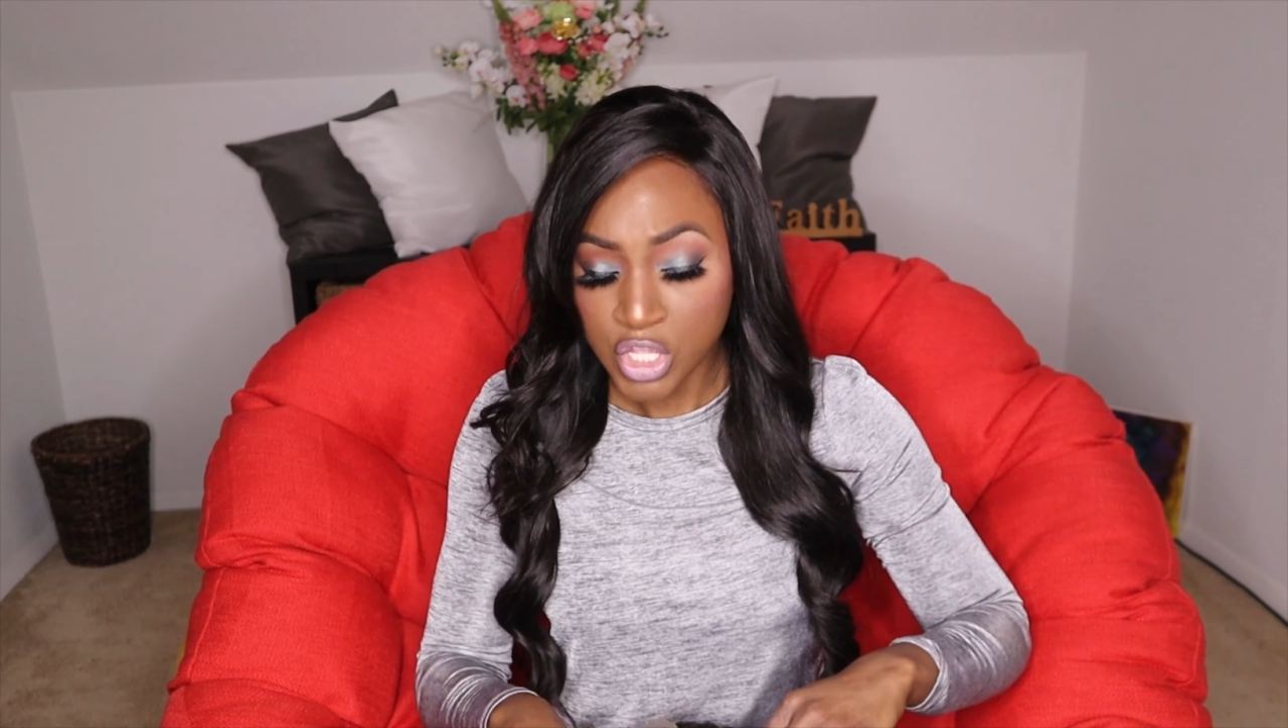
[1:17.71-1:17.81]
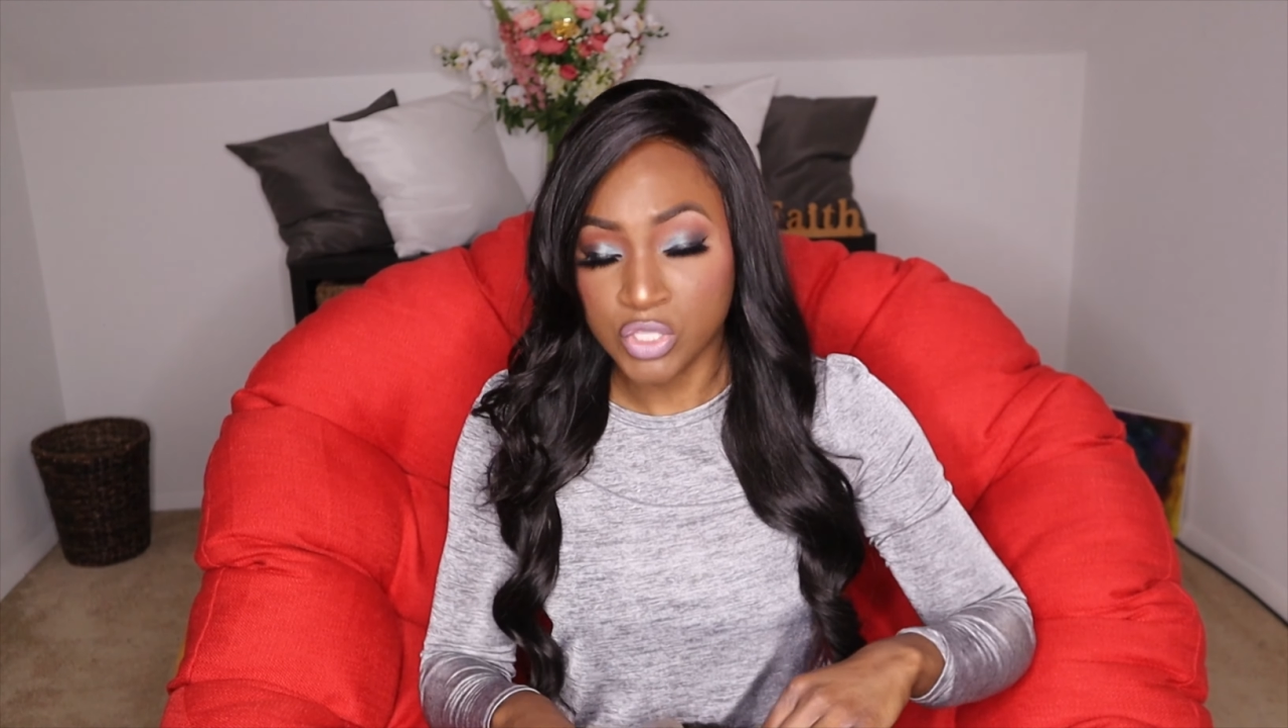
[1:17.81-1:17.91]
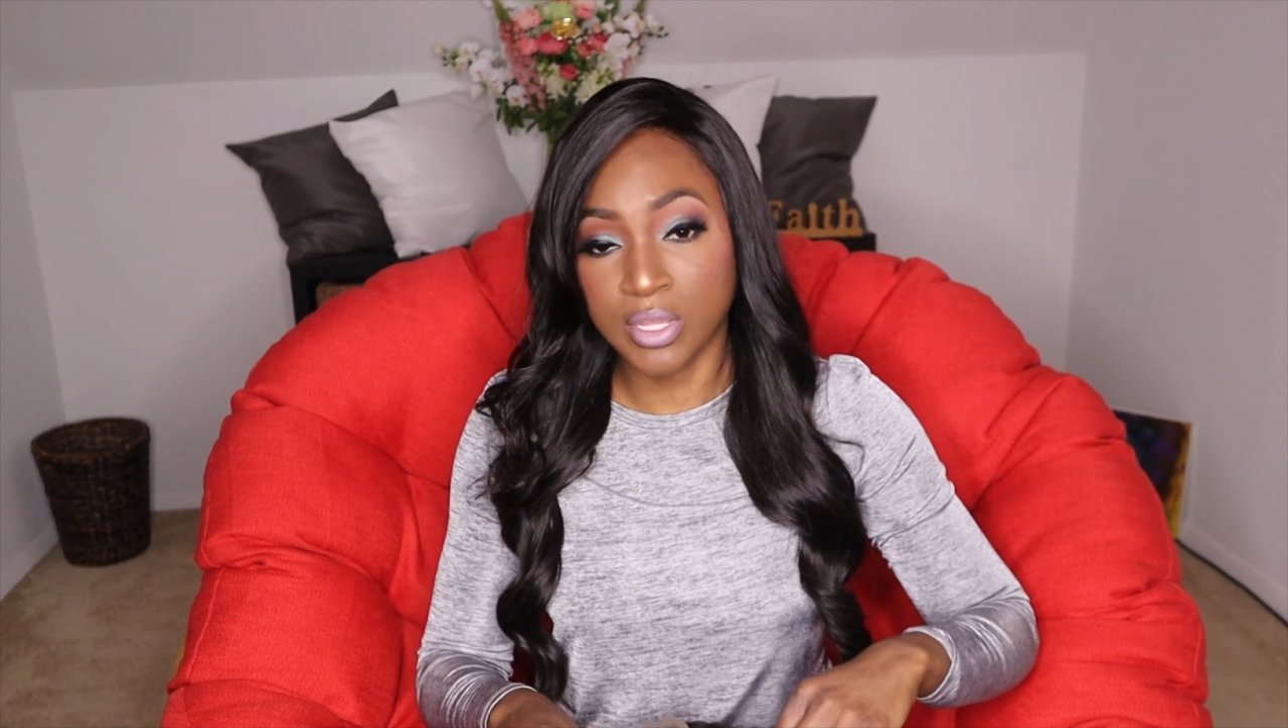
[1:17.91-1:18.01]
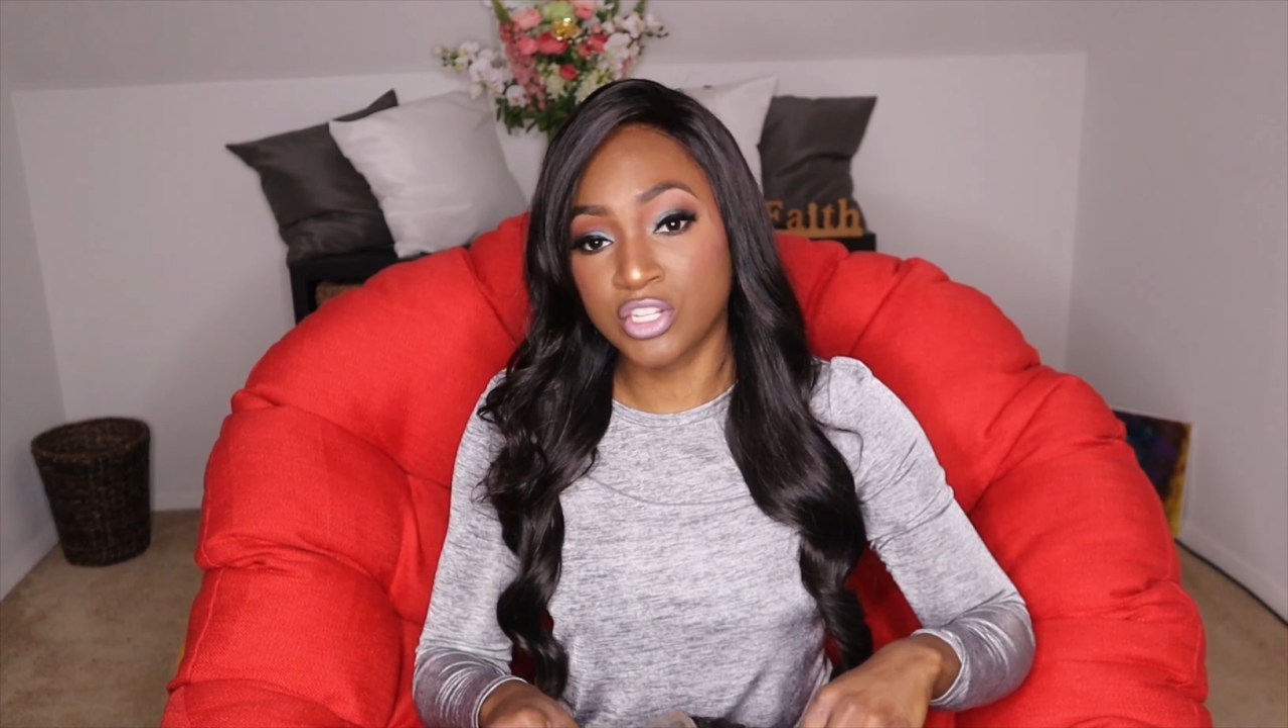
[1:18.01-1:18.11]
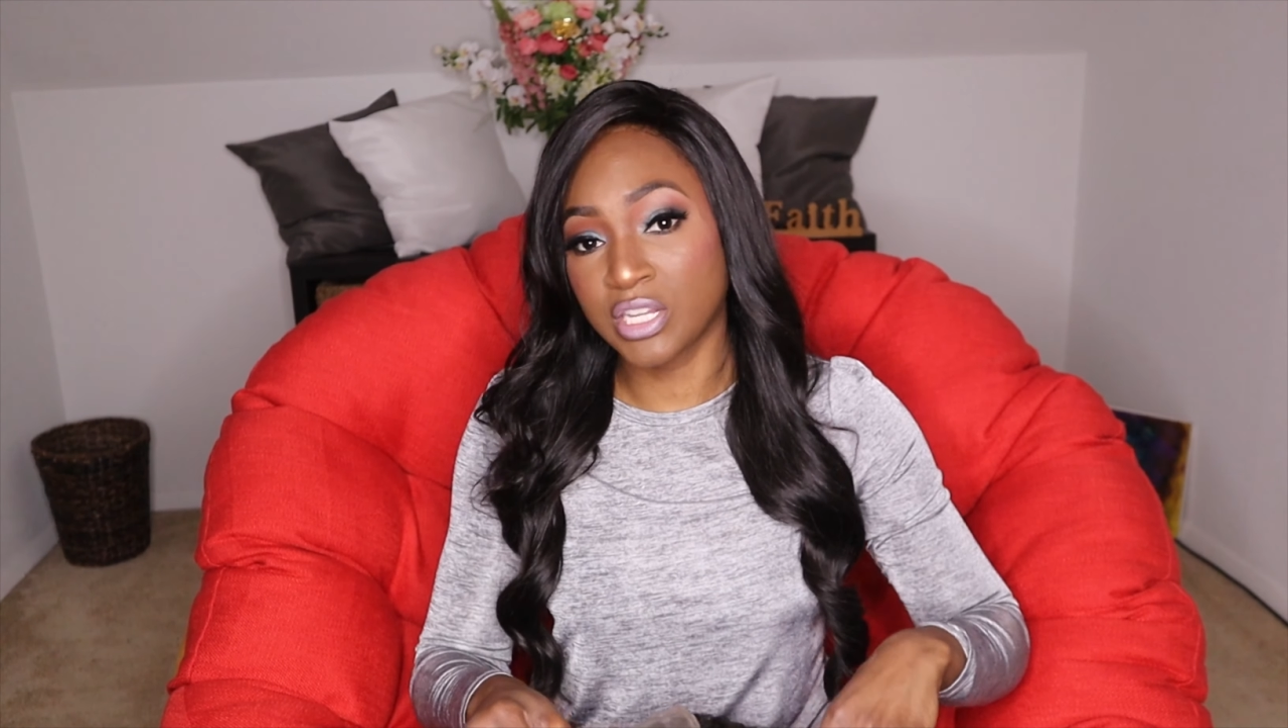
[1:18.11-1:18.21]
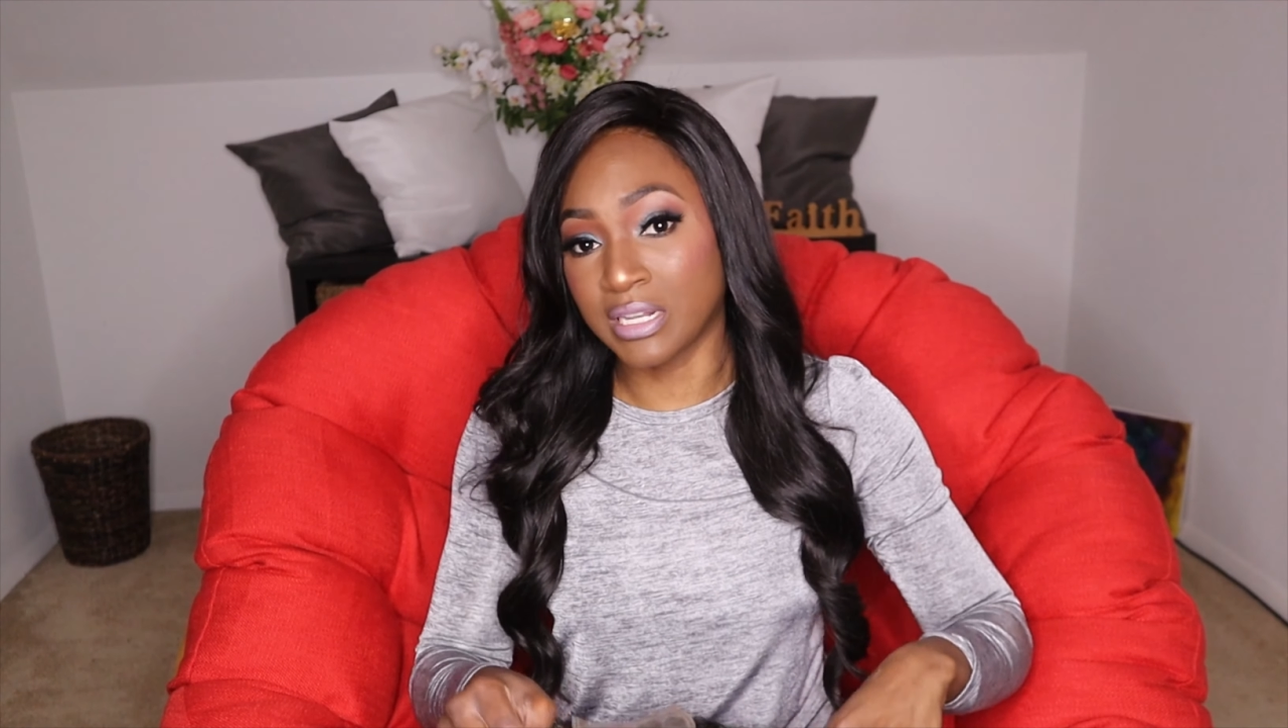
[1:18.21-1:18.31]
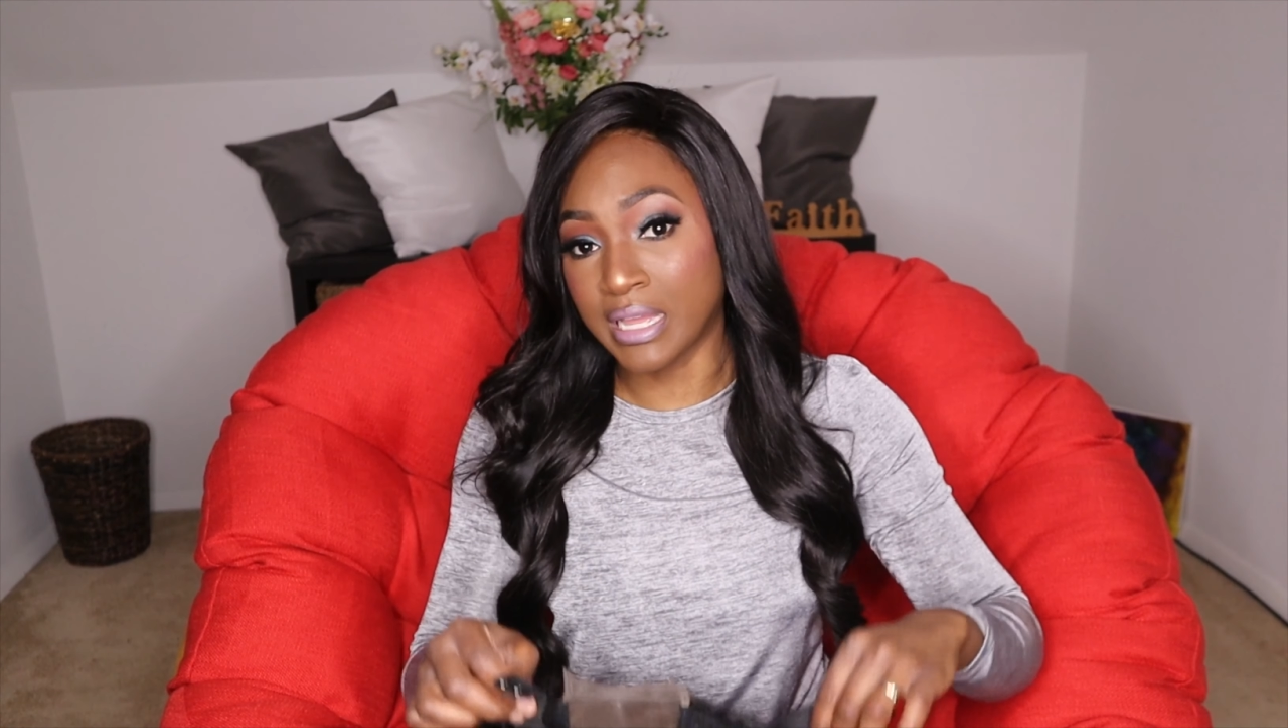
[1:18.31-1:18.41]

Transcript: So I actually